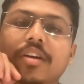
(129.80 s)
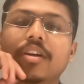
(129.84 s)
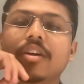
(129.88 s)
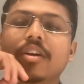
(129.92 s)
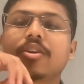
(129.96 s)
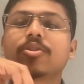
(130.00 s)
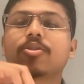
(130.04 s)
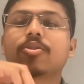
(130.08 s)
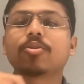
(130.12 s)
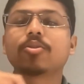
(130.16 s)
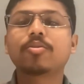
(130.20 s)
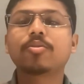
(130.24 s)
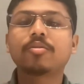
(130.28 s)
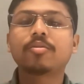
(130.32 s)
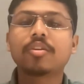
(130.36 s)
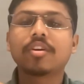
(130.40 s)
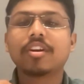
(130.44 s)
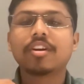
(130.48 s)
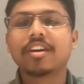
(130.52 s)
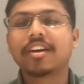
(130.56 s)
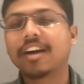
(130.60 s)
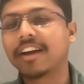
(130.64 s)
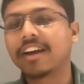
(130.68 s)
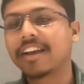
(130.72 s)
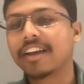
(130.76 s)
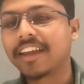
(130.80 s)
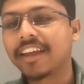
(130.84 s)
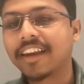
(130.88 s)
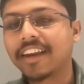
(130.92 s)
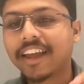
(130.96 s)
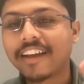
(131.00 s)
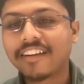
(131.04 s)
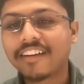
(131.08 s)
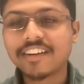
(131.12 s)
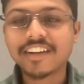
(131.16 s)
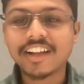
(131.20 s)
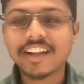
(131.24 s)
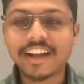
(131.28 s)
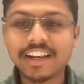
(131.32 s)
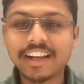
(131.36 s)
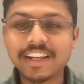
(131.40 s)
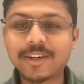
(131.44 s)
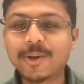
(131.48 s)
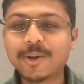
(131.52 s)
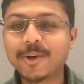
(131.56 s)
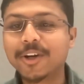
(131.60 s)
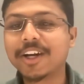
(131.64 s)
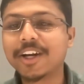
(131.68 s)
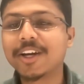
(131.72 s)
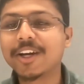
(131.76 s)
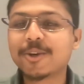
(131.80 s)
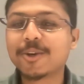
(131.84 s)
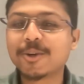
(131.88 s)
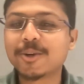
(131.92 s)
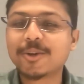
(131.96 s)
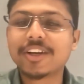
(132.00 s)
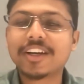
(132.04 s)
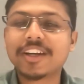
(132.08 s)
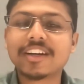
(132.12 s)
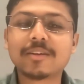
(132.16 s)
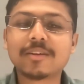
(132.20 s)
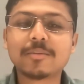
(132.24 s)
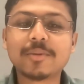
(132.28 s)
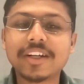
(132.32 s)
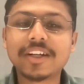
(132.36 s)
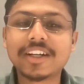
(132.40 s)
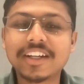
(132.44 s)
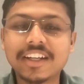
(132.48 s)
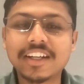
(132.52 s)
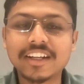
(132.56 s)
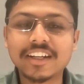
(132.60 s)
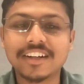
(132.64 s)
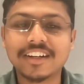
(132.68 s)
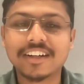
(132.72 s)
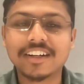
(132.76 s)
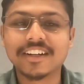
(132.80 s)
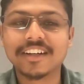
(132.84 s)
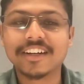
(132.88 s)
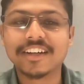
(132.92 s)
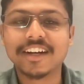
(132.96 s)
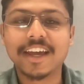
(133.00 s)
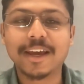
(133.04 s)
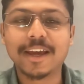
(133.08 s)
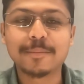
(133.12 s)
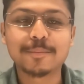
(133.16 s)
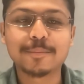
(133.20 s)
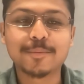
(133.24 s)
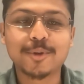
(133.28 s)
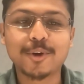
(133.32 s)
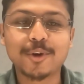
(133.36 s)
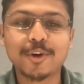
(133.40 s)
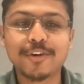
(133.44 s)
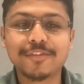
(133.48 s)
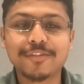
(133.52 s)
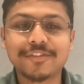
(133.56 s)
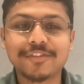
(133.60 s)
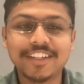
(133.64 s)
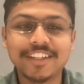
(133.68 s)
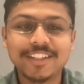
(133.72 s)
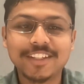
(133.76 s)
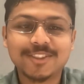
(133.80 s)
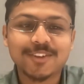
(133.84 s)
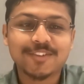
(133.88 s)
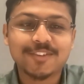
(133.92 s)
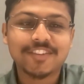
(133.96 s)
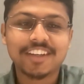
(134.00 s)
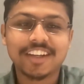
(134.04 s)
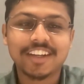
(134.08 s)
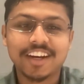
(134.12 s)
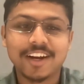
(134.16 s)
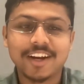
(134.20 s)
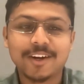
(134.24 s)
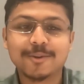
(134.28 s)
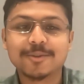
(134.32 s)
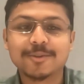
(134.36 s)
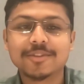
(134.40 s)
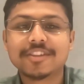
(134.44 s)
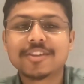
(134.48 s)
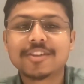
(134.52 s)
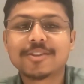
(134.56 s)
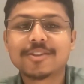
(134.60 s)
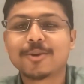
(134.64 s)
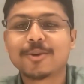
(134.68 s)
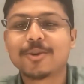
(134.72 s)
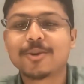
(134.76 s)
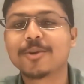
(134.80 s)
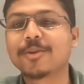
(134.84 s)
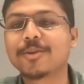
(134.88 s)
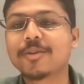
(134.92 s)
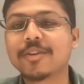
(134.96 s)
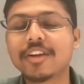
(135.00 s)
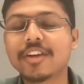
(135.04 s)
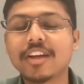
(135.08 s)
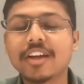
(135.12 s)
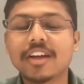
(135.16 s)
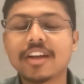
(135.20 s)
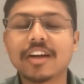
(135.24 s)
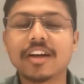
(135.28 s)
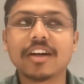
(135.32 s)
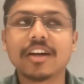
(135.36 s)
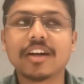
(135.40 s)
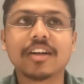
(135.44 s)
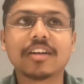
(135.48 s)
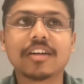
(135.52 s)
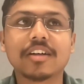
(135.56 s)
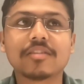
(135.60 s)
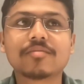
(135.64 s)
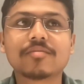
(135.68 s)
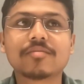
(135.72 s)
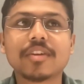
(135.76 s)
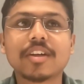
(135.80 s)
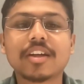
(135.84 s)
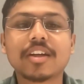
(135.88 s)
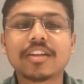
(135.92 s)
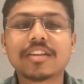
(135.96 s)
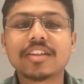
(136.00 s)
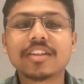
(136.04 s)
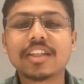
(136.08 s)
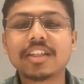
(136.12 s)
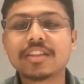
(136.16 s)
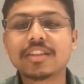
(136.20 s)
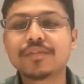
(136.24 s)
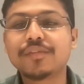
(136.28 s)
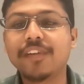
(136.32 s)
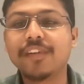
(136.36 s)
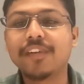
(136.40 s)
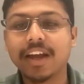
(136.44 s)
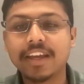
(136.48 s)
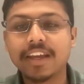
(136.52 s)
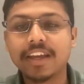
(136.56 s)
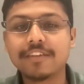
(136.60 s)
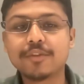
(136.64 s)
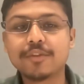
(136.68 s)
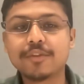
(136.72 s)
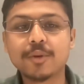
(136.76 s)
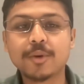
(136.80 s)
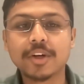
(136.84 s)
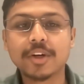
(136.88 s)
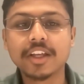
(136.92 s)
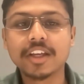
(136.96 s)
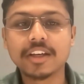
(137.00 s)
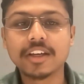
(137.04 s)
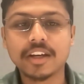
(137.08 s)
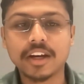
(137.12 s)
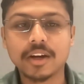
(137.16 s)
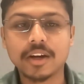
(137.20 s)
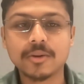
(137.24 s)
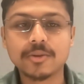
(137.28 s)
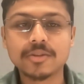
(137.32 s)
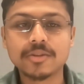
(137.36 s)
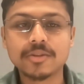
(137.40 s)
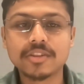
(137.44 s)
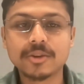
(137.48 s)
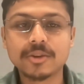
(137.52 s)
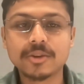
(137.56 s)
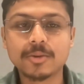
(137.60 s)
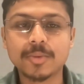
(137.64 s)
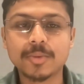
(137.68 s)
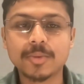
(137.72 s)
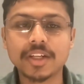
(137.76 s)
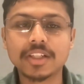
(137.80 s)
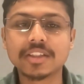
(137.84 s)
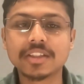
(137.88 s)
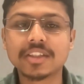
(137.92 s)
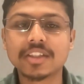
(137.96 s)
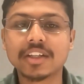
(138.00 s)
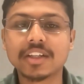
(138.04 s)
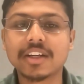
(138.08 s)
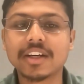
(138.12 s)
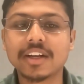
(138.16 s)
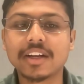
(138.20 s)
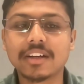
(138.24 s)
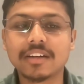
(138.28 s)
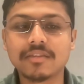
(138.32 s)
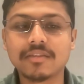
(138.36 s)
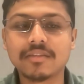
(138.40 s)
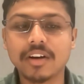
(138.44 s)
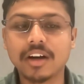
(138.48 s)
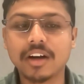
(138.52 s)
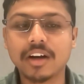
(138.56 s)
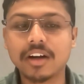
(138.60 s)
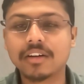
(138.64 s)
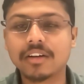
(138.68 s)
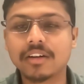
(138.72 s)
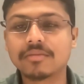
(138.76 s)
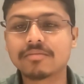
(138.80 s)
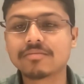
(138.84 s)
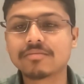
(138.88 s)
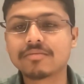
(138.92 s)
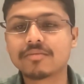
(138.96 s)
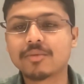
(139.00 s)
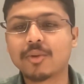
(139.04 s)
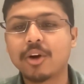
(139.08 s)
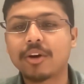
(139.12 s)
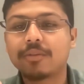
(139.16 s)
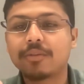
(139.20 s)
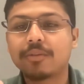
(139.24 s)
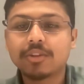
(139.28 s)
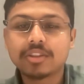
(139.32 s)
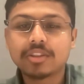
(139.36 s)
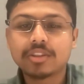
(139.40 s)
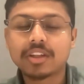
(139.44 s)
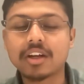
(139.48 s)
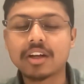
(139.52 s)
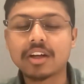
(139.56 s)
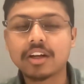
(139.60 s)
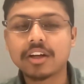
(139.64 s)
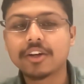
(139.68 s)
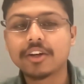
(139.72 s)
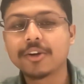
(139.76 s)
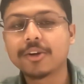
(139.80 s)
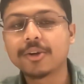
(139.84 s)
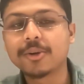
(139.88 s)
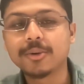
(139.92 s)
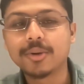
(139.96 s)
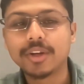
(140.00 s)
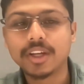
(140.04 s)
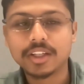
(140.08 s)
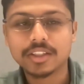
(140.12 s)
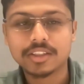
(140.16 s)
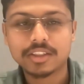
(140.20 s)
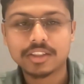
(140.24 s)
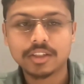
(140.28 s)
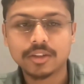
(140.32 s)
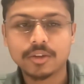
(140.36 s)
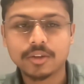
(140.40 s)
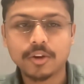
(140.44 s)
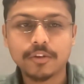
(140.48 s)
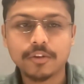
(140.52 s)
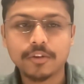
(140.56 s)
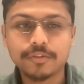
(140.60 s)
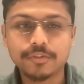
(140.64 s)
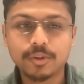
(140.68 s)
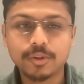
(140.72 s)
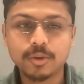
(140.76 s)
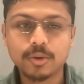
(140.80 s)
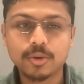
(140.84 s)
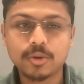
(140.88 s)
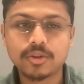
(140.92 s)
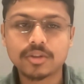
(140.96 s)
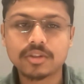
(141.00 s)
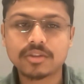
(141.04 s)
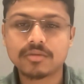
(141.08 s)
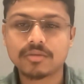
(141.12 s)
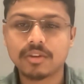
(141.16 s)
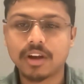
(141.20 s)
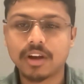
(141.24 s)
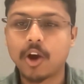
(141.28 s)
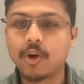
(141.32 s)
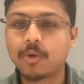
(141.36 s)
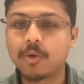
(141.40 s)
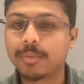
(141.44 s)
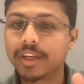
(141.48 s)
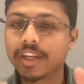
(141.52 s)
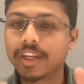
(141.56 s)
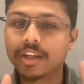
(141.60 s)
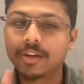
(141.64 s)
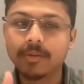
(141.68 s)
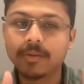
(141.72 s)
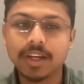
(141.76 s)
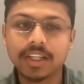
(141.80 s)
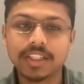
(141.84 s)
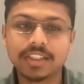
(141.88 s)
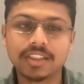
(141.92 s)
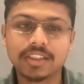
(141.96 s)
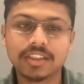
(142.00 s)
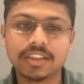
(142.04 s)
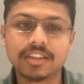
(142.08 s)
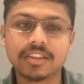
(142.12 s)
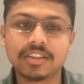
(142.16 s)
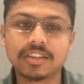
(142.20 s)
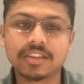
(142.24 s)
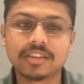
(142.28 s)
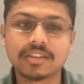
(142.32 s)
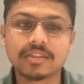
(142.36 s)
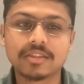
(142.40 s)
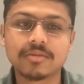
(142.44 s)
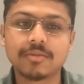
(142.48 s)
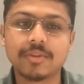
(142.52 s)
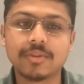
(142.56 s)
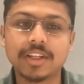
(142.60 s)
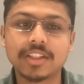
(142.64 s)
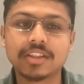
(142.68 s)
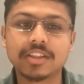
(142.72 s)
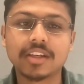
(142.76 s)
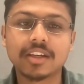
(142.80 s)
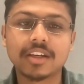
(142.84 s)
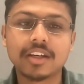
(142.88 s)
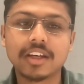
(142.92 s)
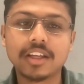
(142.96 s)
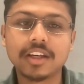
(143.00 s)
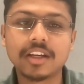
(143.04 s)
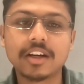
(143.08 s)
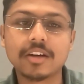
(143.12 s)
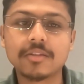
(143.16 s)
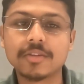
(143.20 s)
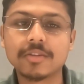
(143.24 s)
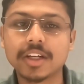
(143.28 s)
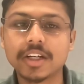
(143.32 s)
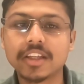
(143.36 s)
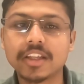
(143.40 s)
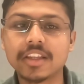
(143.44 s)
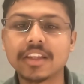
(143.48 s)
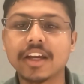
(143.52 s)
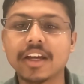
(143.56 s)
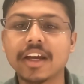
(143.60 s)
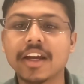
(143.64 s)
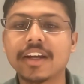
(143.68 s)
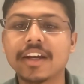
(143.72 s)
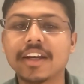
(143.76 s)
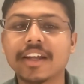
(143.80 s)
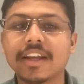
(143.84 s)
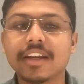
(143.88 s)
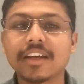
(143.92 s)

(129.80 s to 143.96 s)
So again, I'll go into a little bit depth of each of the rounds. So these five coding rounds you mentioned, what was the duration of those? How many questions were generally covered in that?